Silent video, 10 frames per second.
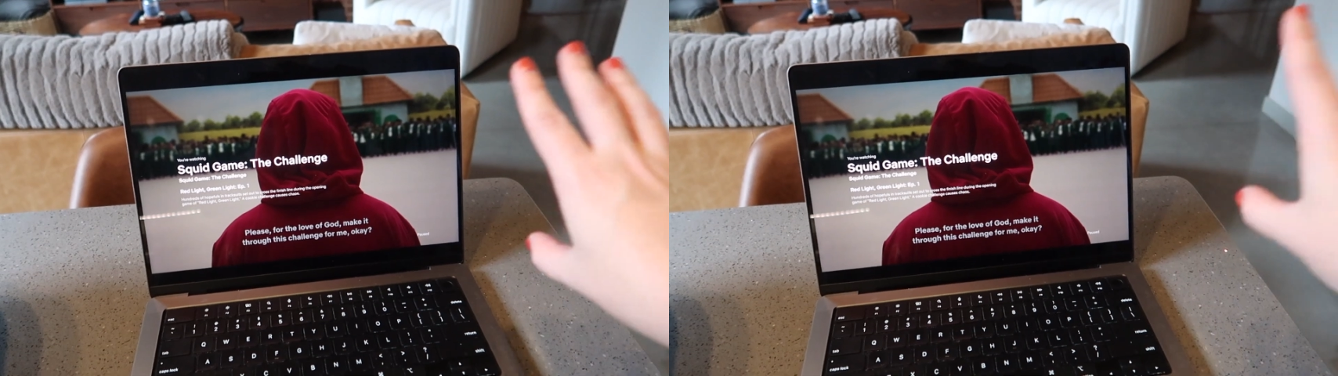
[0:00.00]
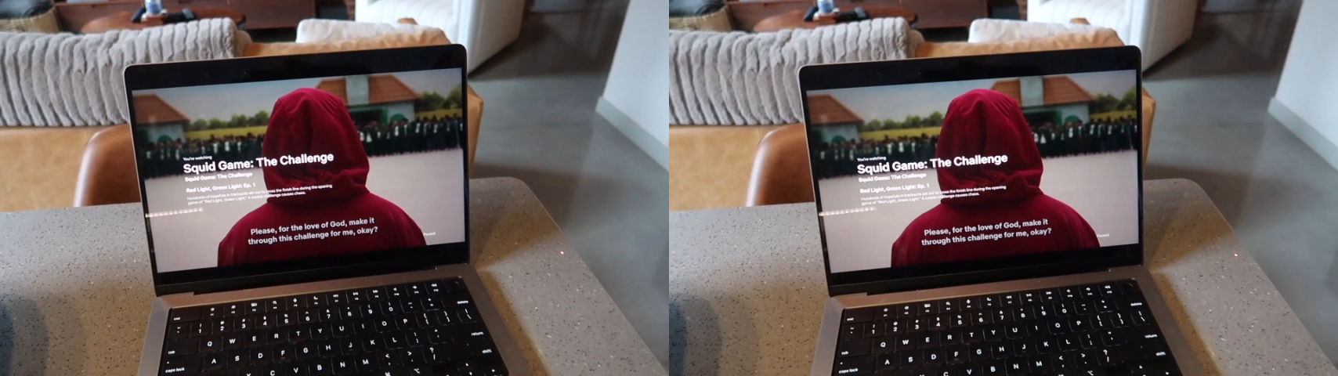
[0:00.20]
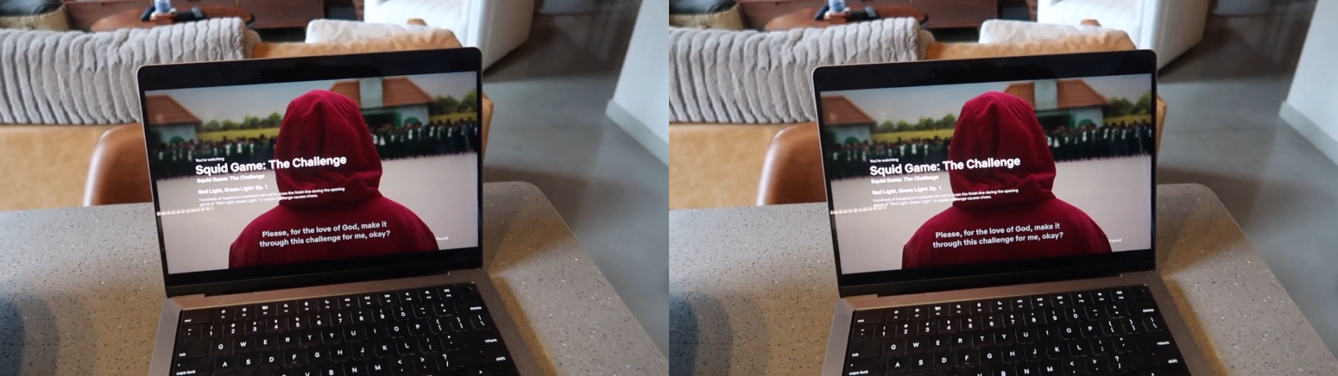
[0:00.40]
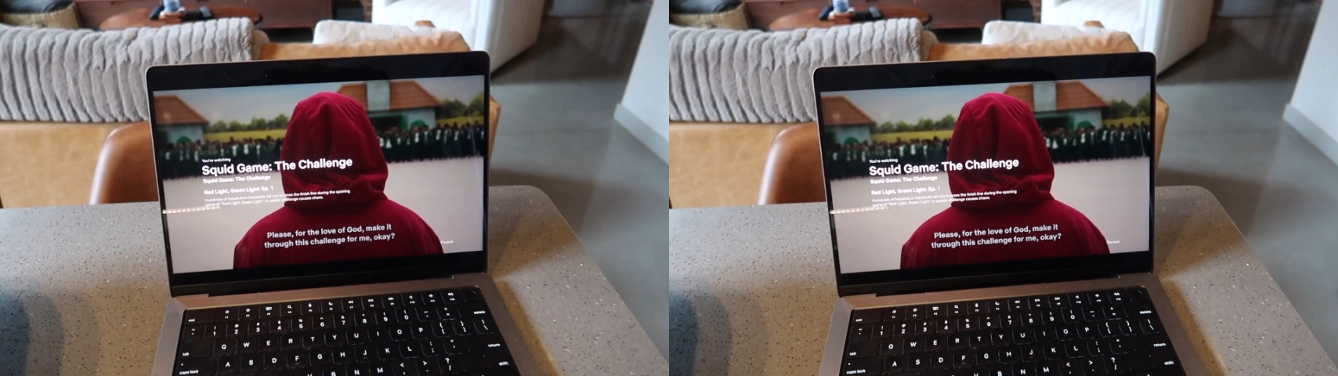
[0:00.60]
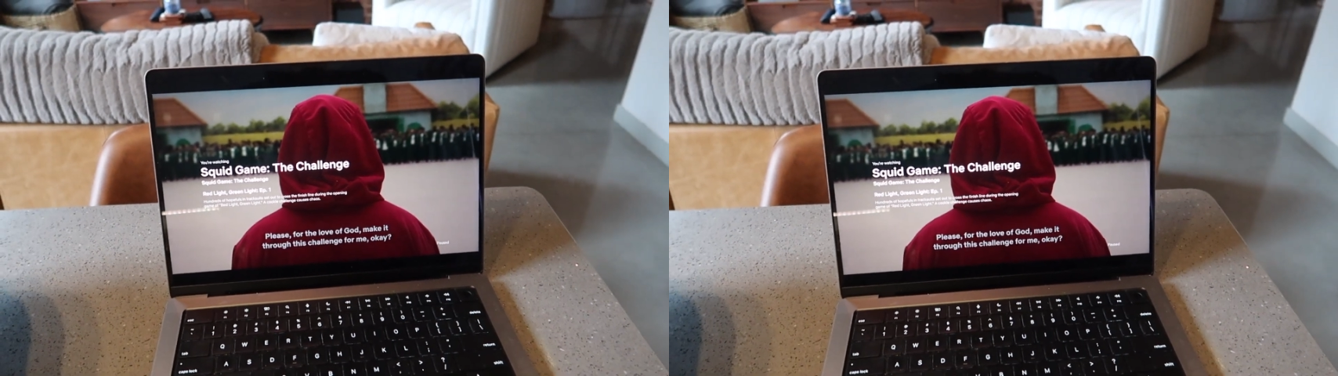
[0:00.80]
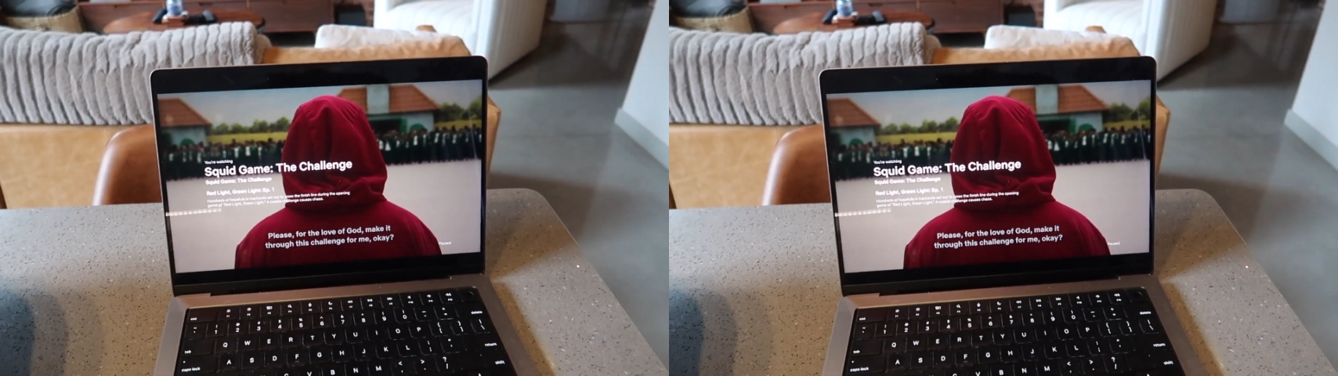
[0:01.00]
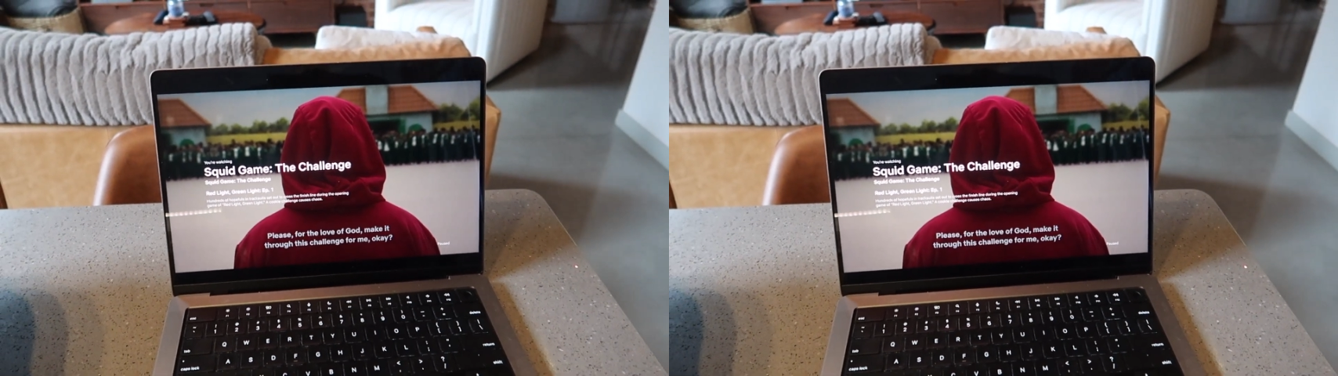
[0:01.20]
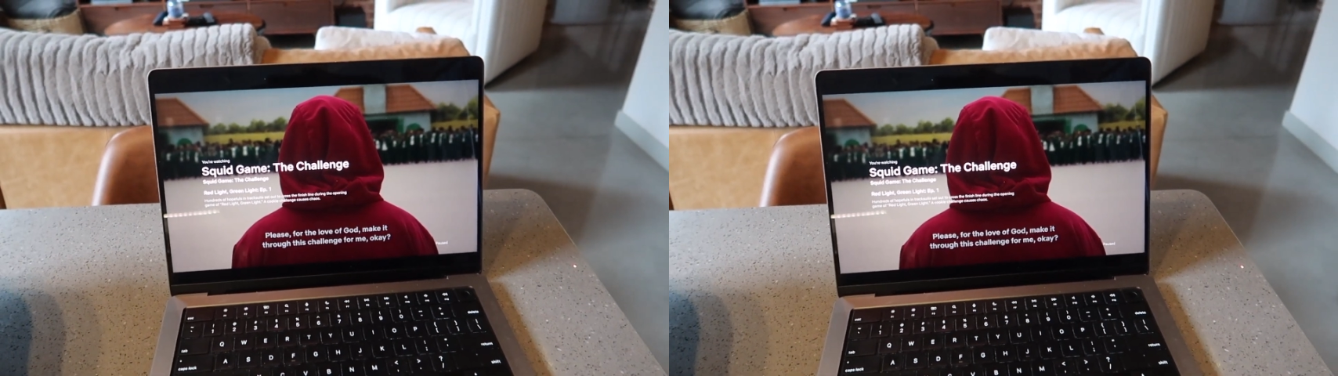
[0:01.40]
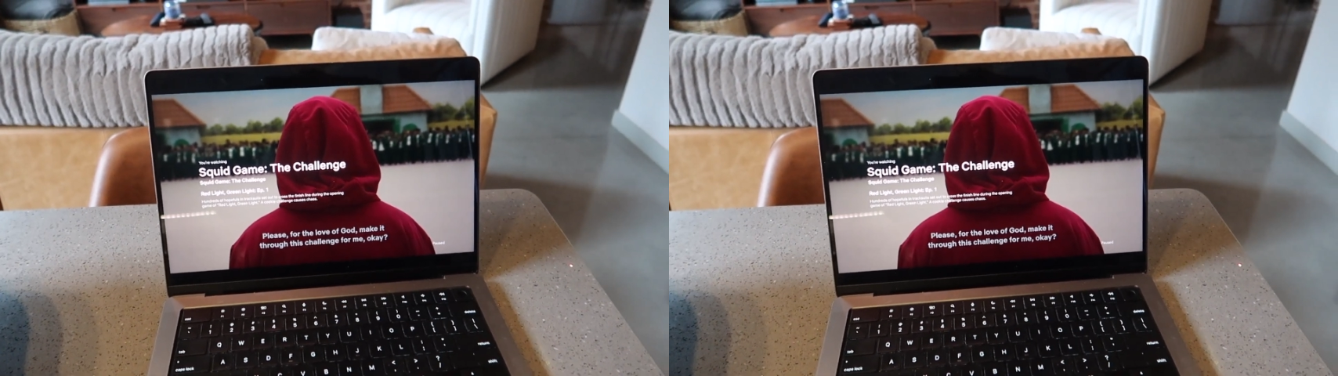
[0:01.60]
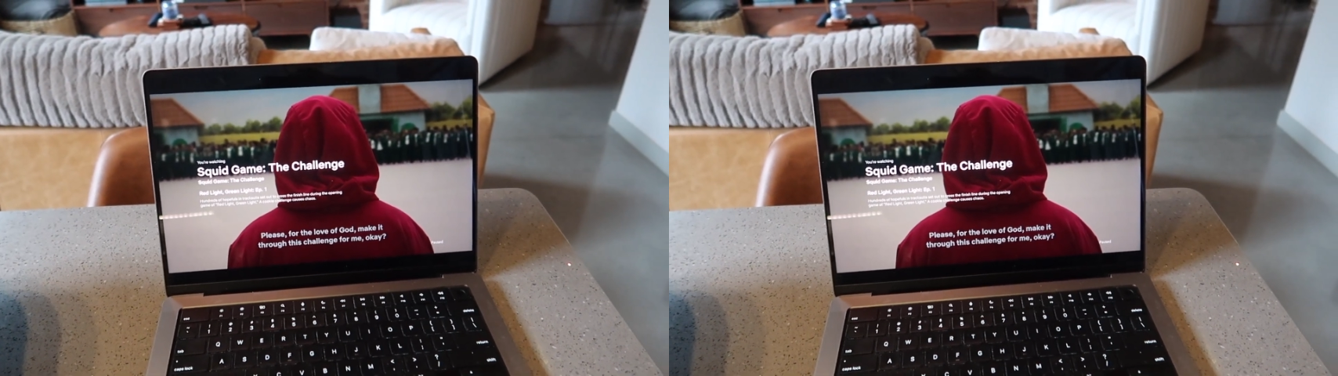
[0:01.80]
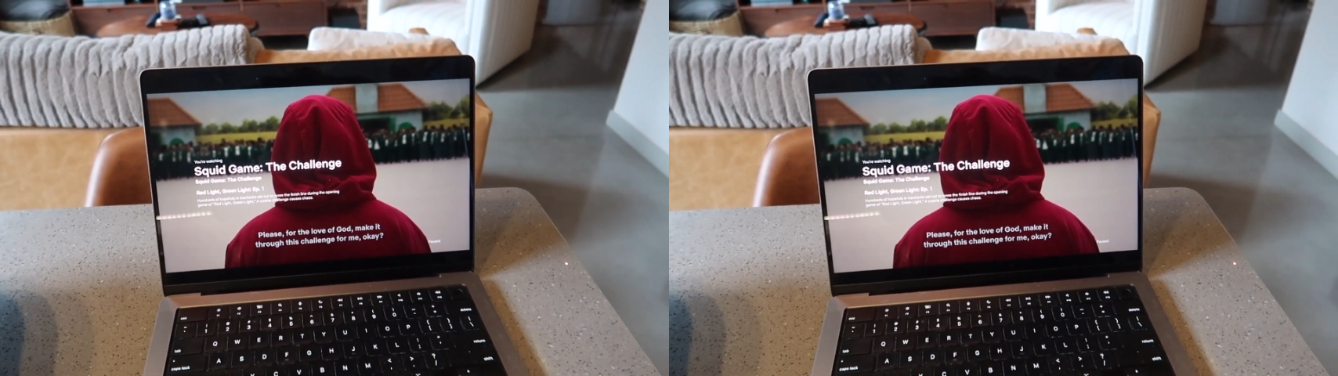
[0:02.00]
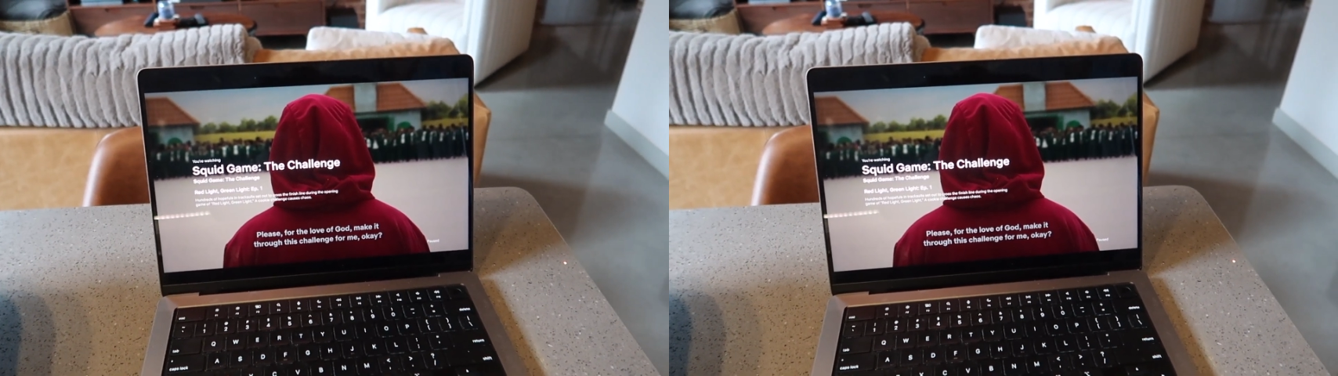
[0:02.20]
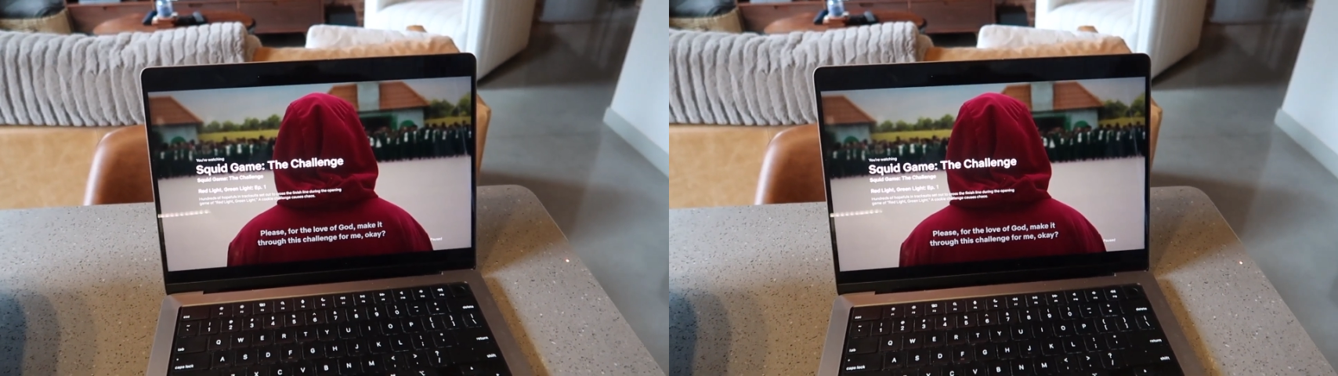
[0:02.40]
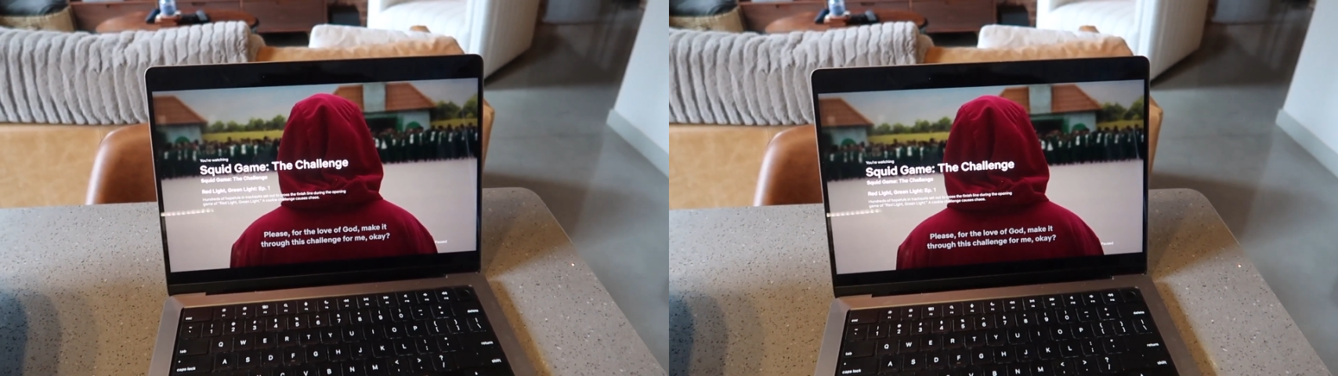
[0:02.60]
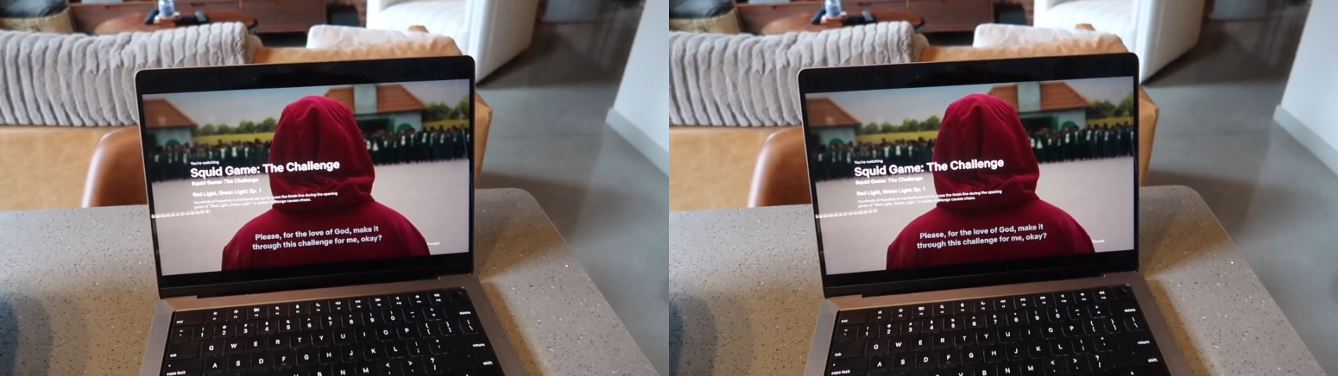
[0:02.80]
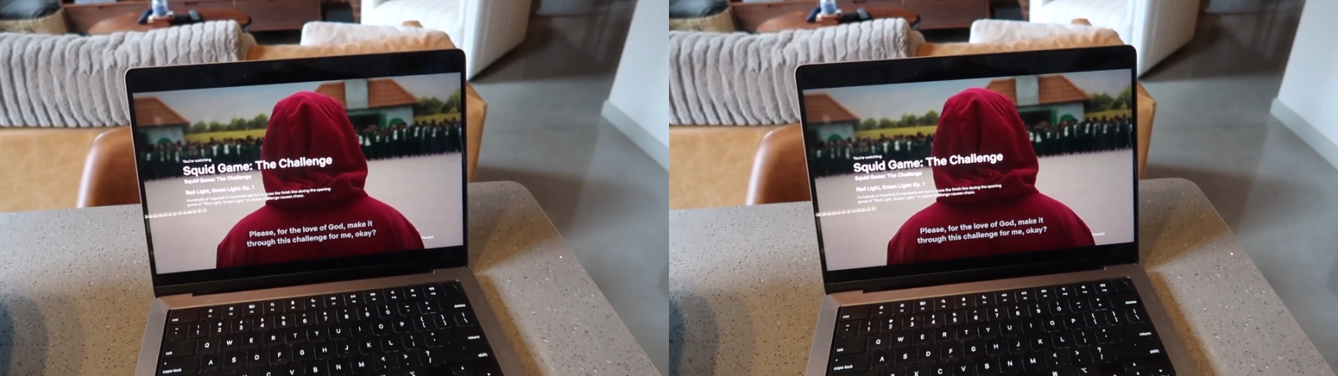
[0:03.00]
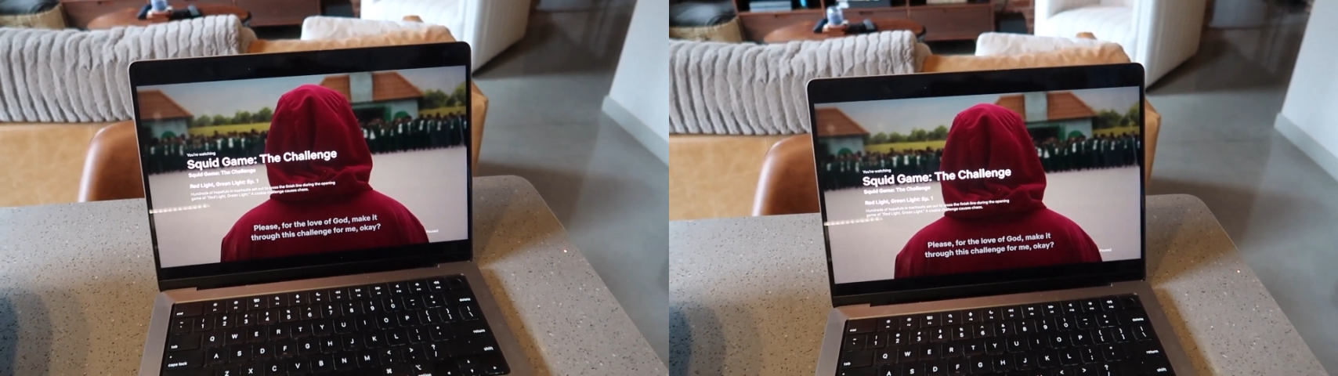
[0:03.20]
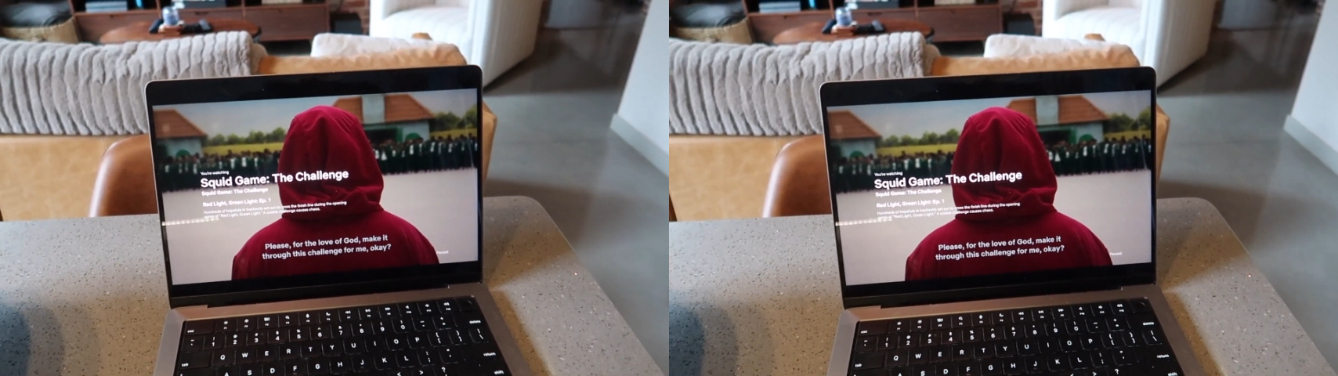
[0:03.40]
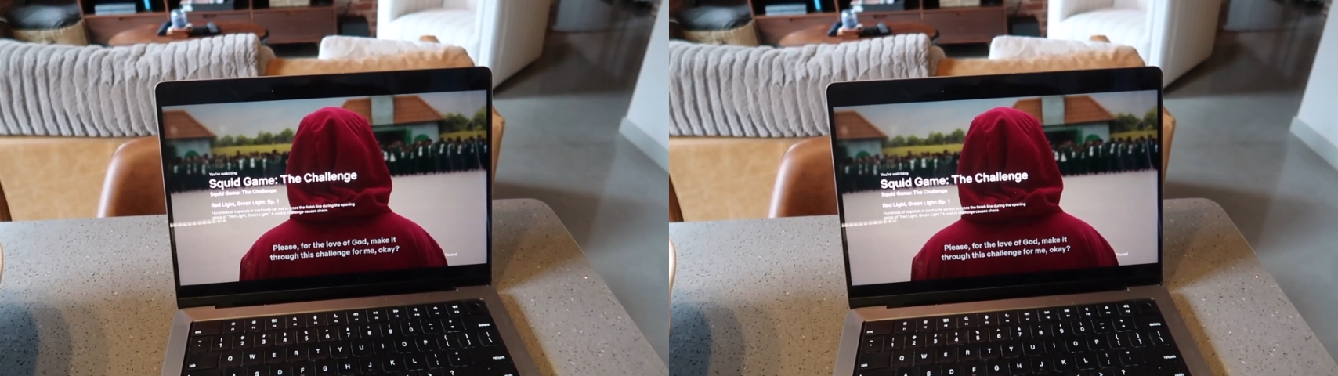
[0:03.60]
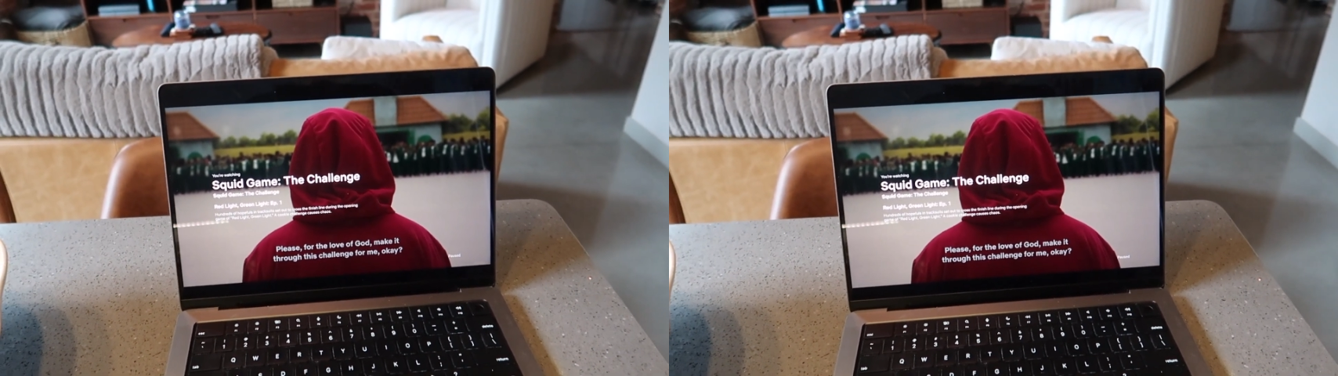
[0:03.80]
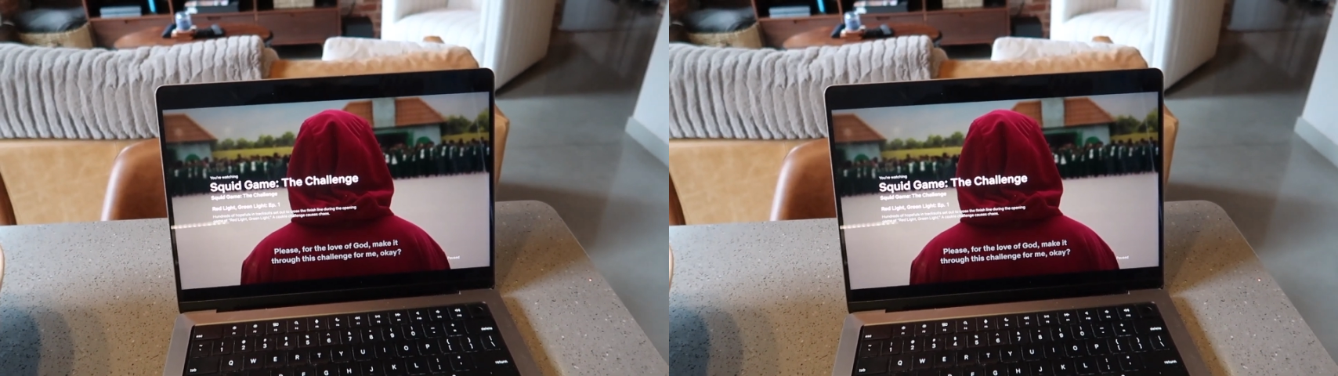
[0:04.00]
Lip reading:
[unreadable: no face in view]